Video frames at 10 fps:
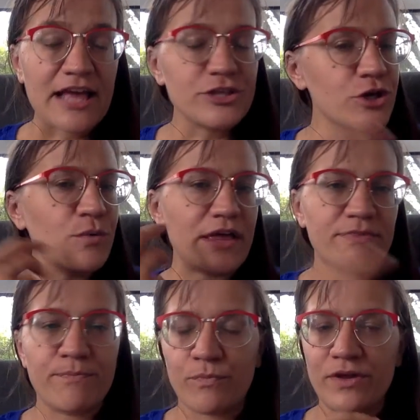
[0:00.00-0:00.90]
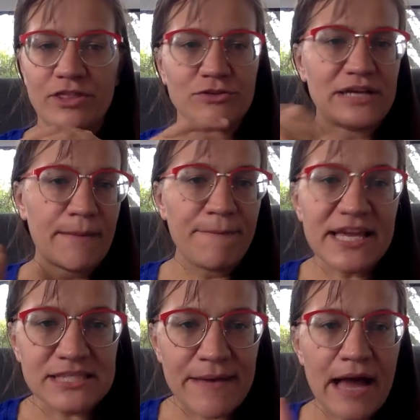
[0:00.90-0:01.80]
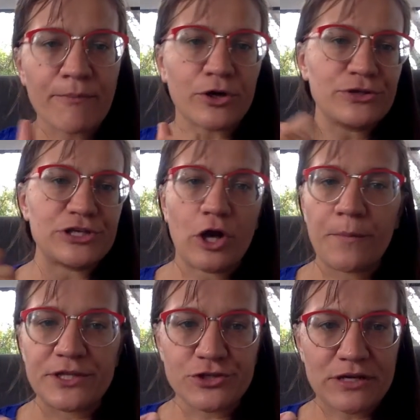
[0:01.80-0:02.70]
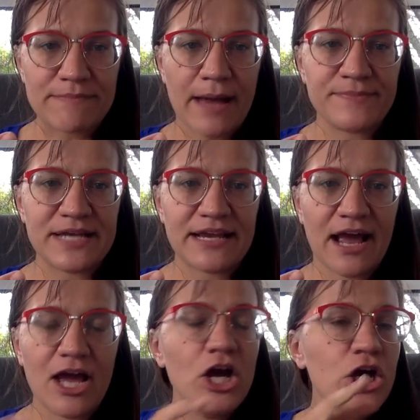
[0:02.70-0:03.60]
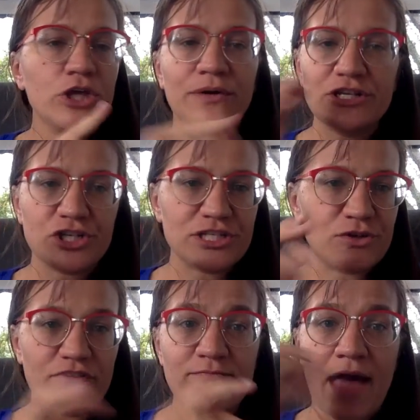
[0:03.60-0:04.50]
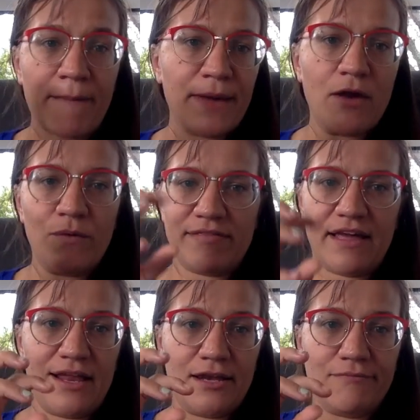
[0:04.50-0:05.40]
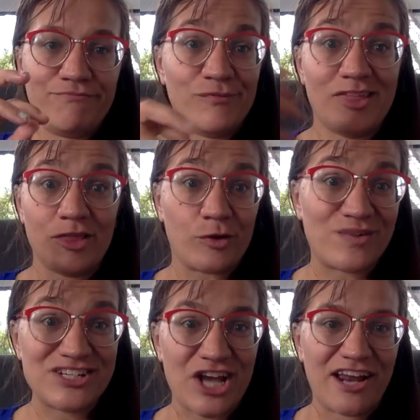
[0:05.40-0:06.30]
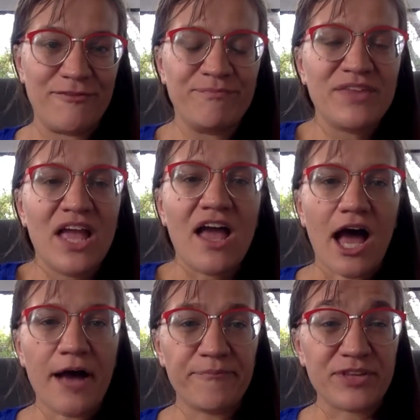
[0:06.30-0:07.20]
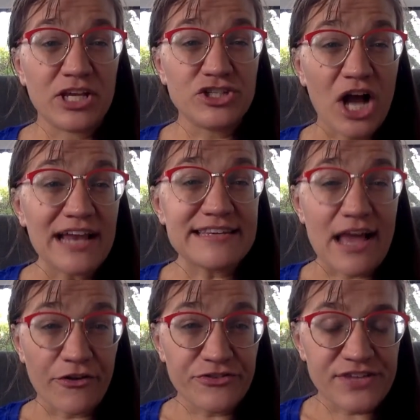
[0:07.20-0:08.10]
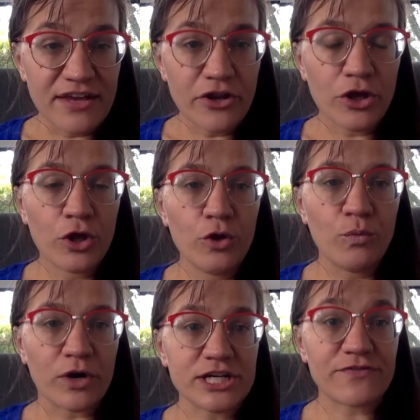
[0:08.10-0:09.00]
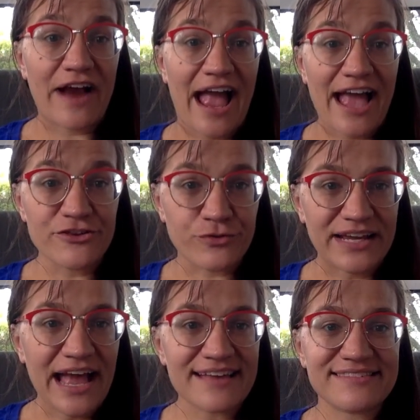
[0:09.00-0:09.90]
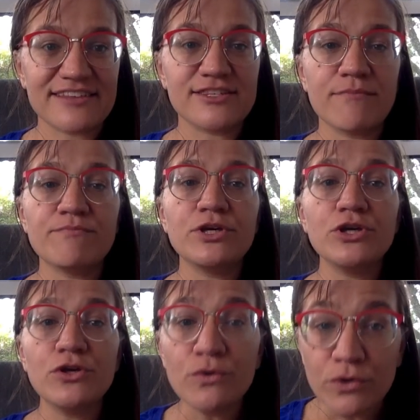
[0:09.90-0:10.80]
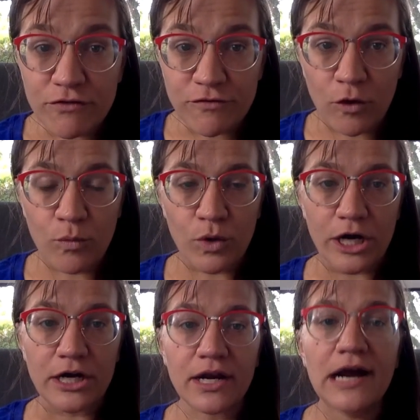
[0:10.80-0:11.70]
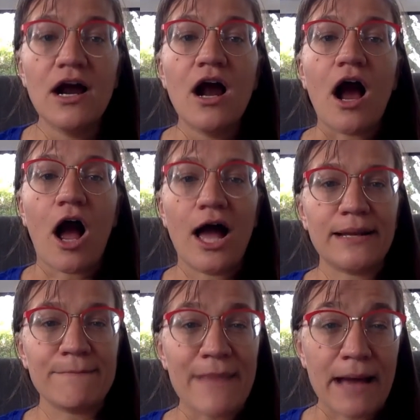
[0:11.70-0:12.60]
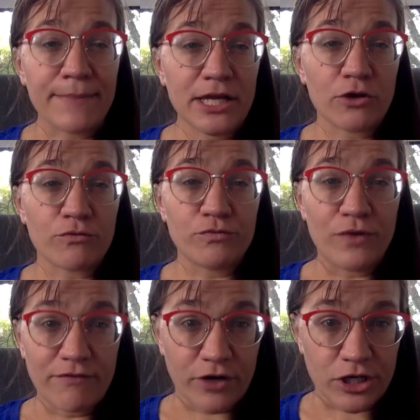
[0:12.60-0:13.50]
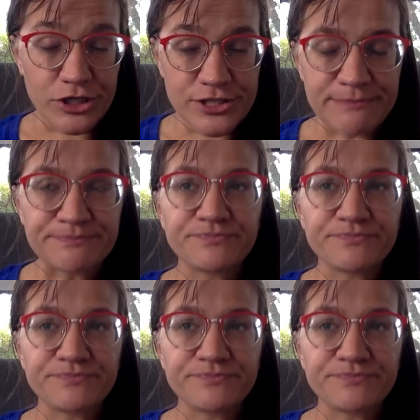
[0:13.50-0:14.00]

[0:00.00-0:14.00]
So with using a base map or using OpenStreetMap data, you can just sort of map it within the region. John Nelson, who works for Esri, has done some beautiful work on mapping rivers,